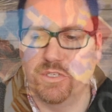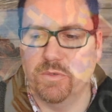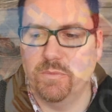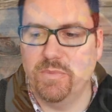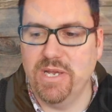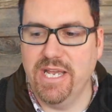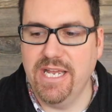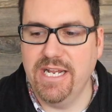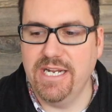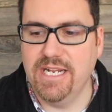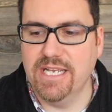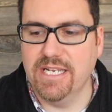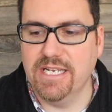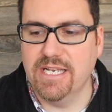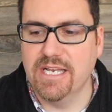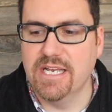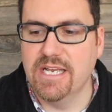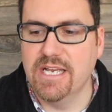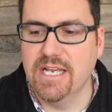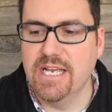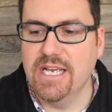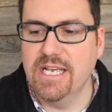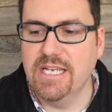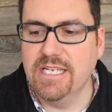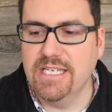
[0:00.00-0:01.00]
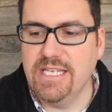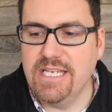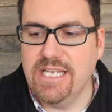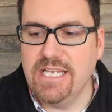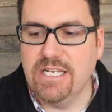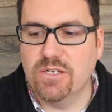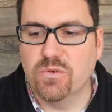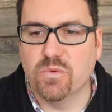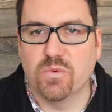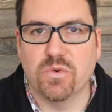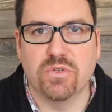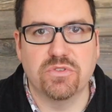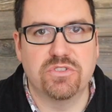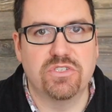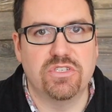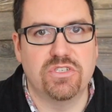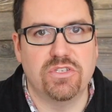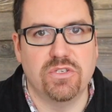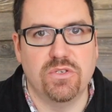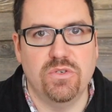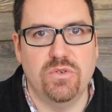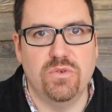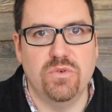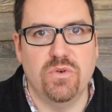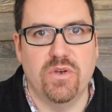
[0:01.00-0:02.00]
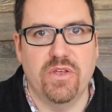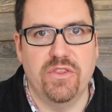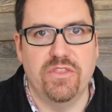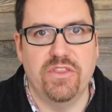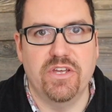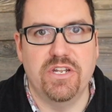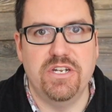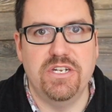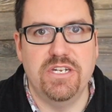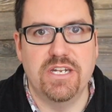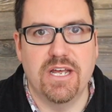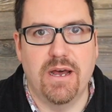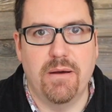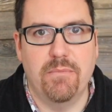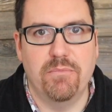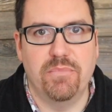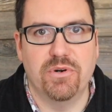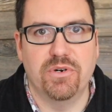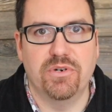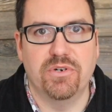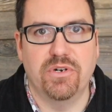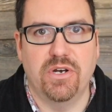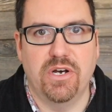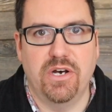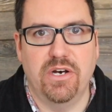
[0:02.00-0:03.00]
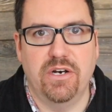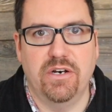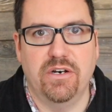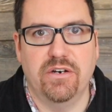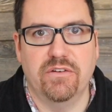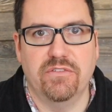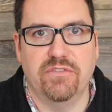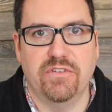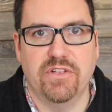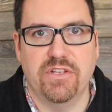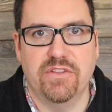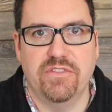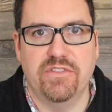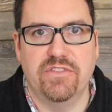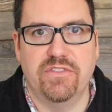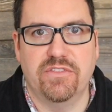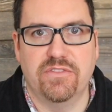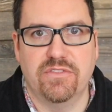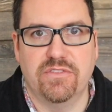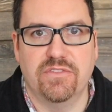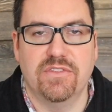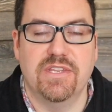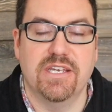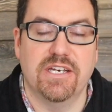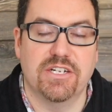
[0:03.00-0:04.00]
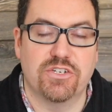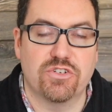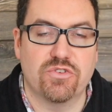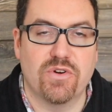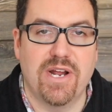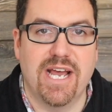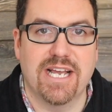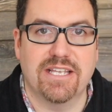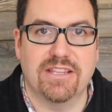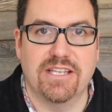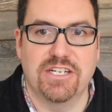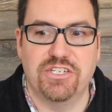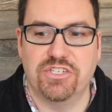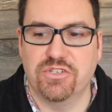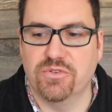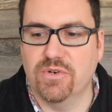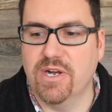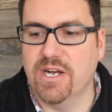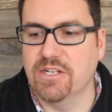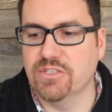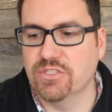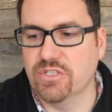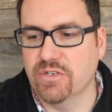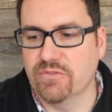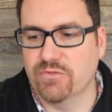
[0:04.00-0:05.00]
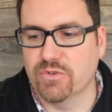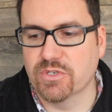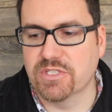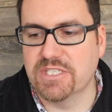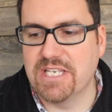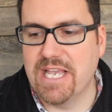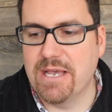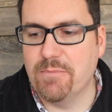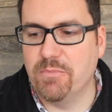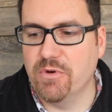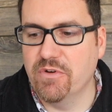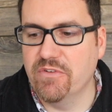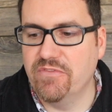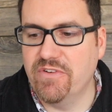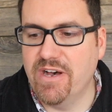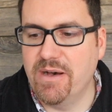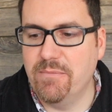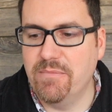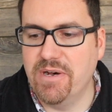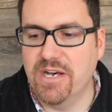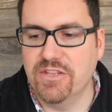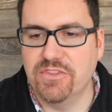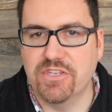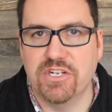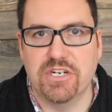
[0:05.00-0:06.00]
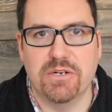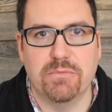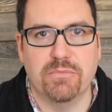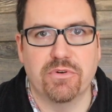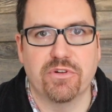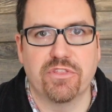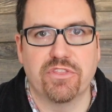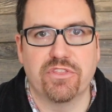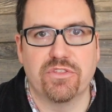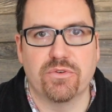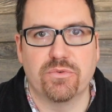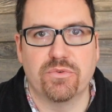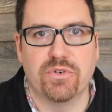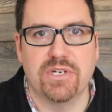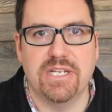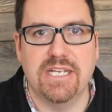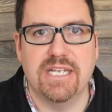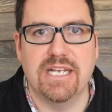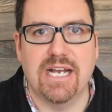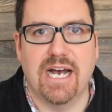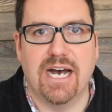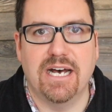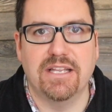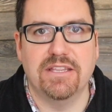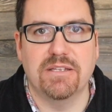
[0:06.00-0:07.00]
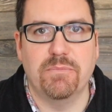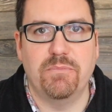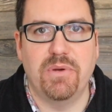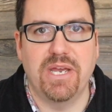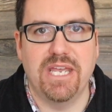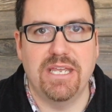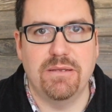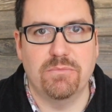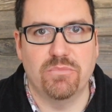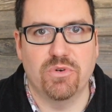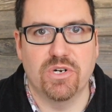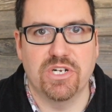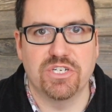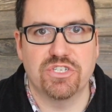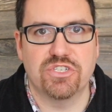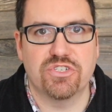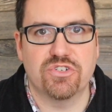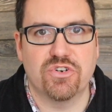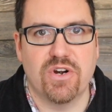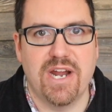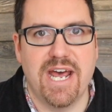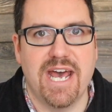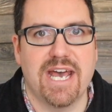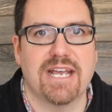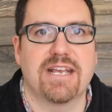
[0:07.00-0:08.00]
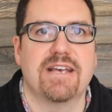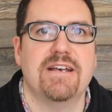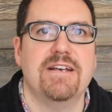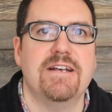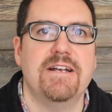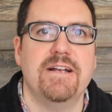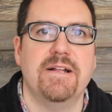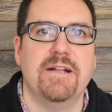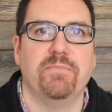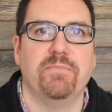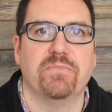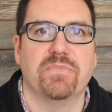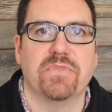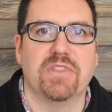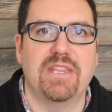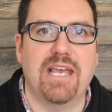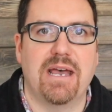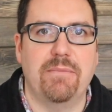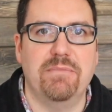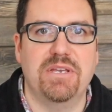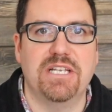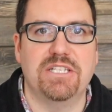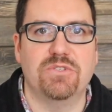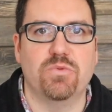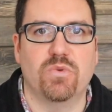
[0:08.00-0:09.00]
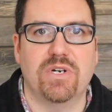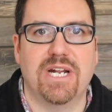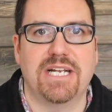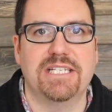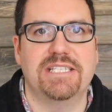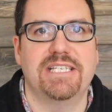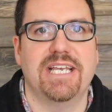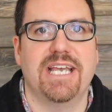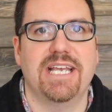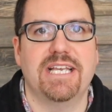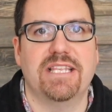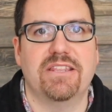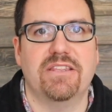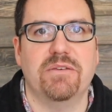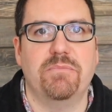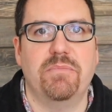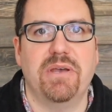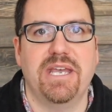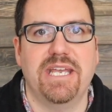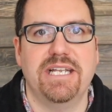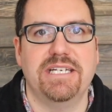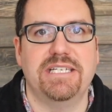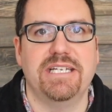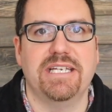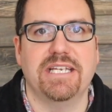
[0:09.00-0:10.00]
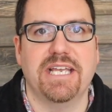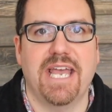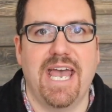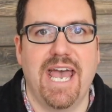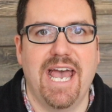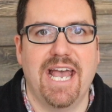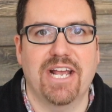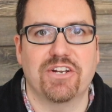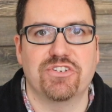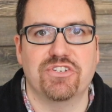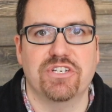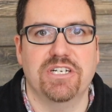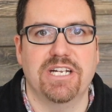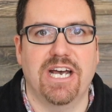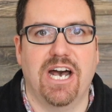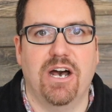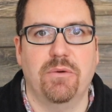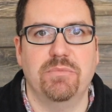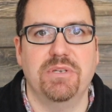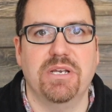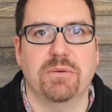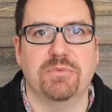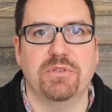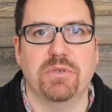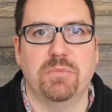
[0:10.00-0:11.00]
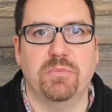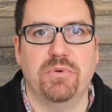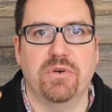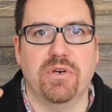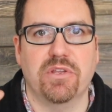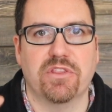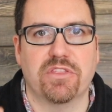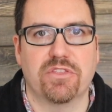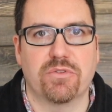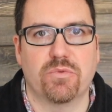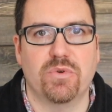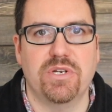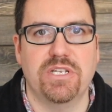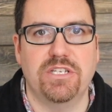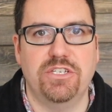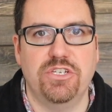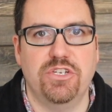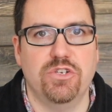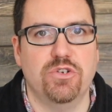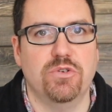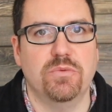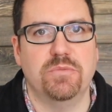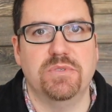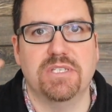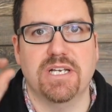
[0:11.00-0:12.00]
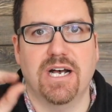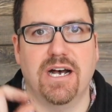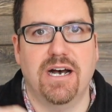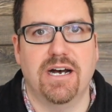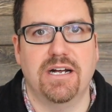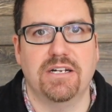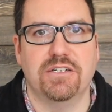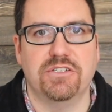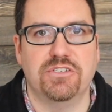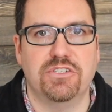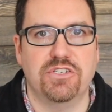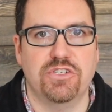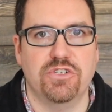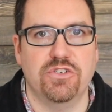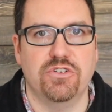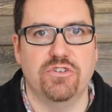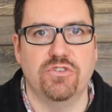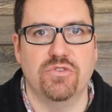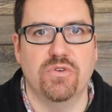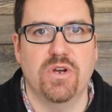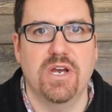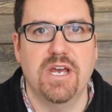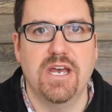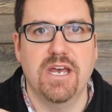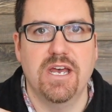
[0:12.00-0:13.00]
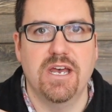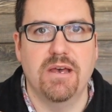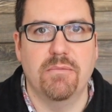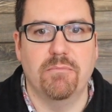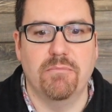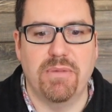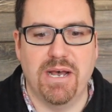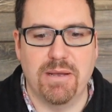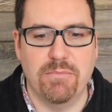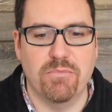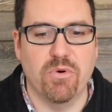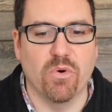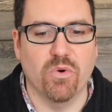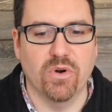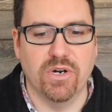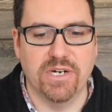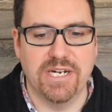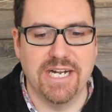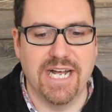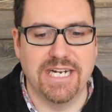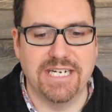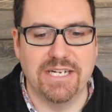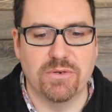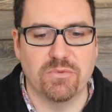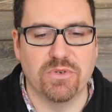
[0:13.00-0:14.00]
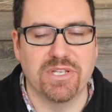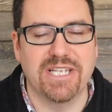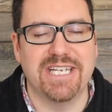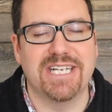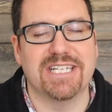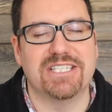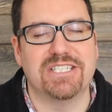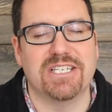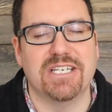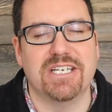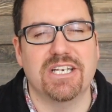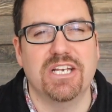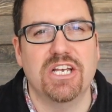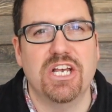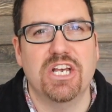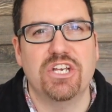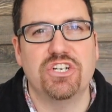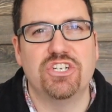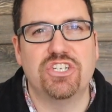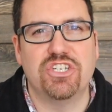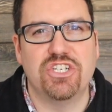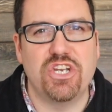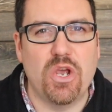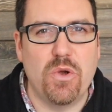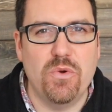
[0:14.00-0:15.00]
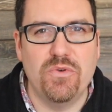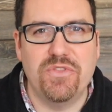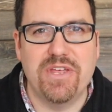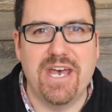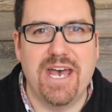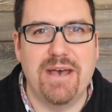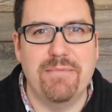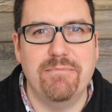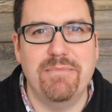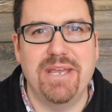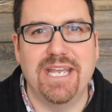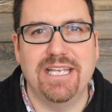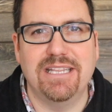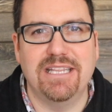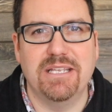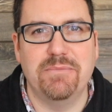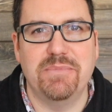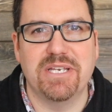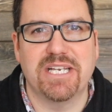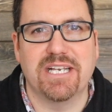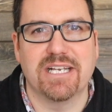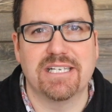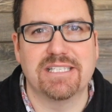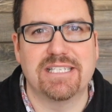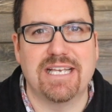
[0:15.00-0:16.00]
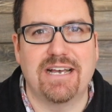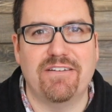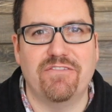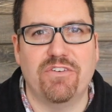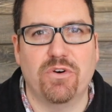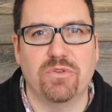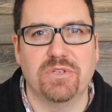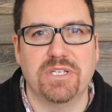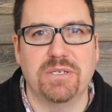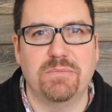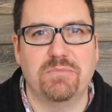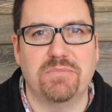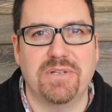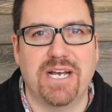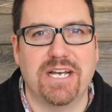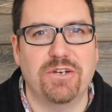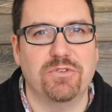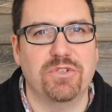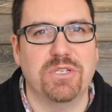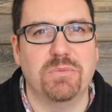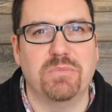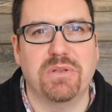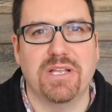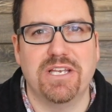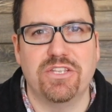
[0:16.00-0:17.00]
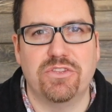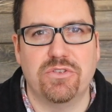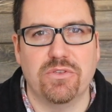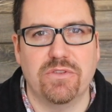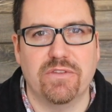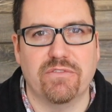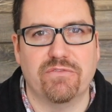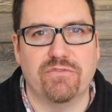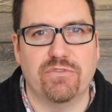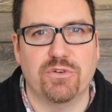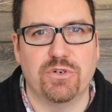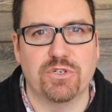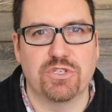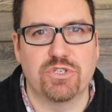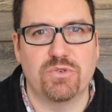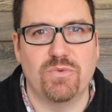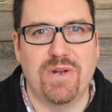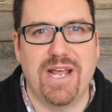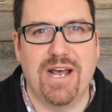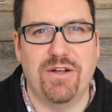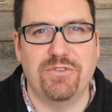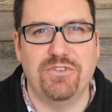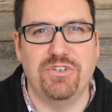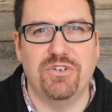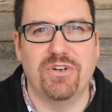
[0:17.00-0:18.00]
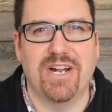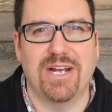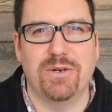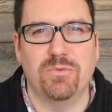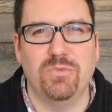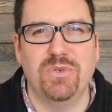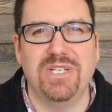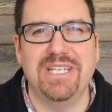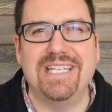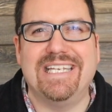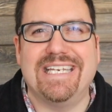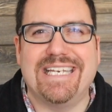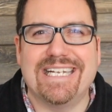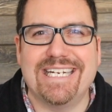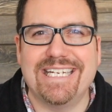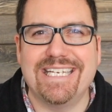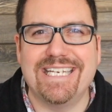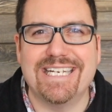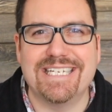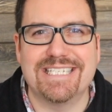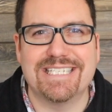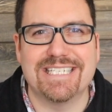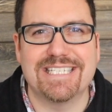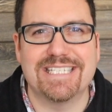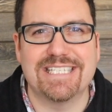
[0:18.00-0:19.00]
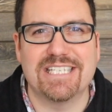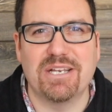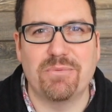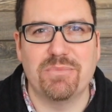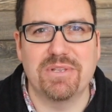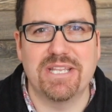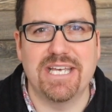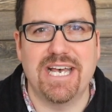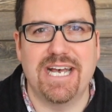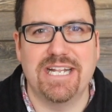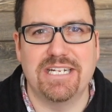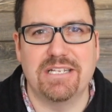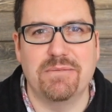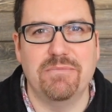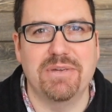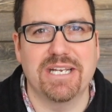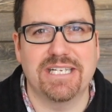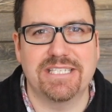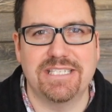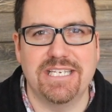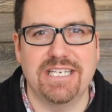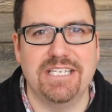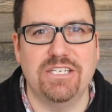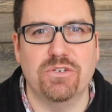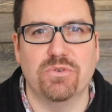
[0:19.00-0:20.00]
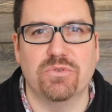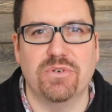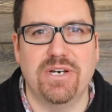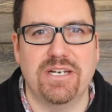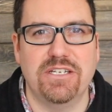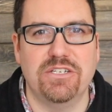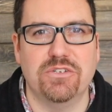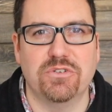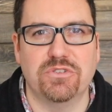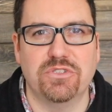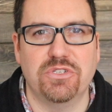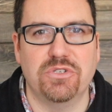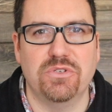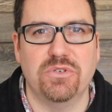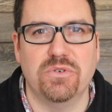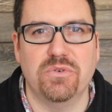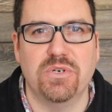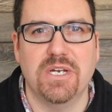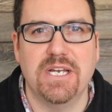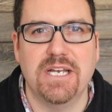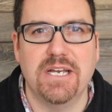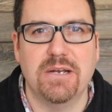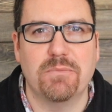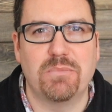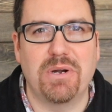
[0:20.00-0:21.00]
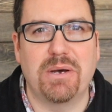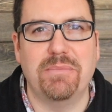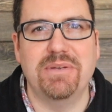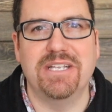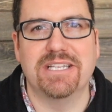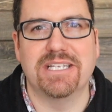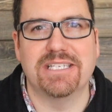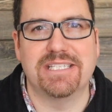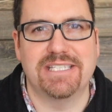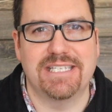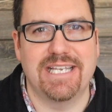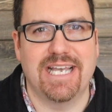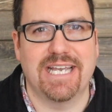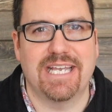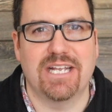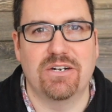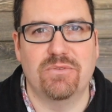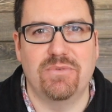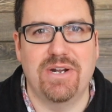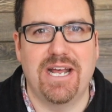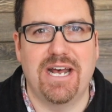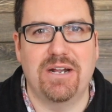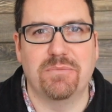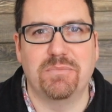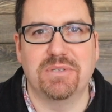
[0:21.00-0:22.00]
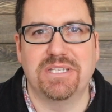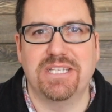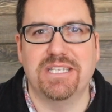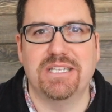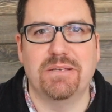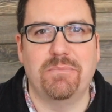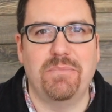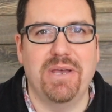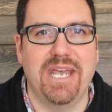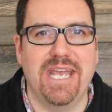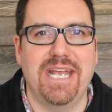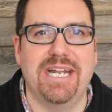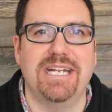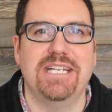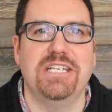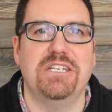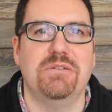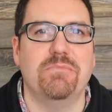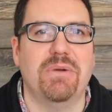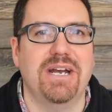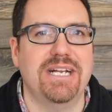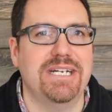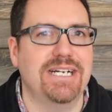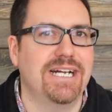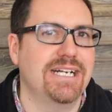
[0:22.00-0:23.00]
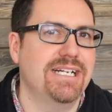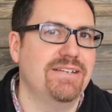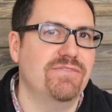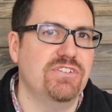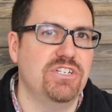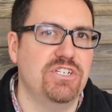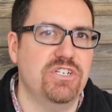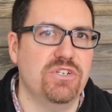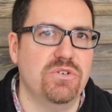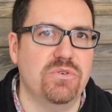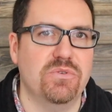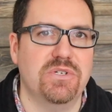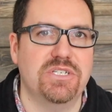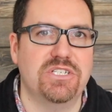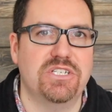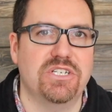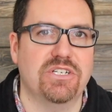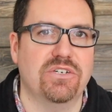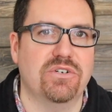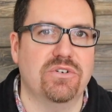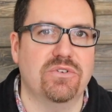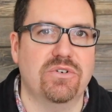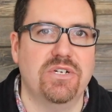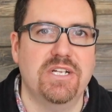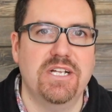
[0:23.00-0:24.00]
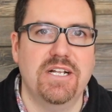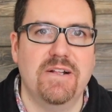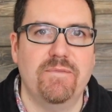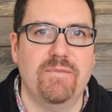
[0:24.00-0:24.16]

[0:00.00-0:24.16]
your painting equal to the number of the track that you're on. So for example, if I'm on the number three on the paintbrush track, that means when I take the painting action, I'll be able to put three cubes onto my board. Now I didn't really get to show that mainly because I've only I only played through the first round. You're not really gonna get to some of that. The mixing you'll you'll do probably in the second round, but then the painting you might not even do until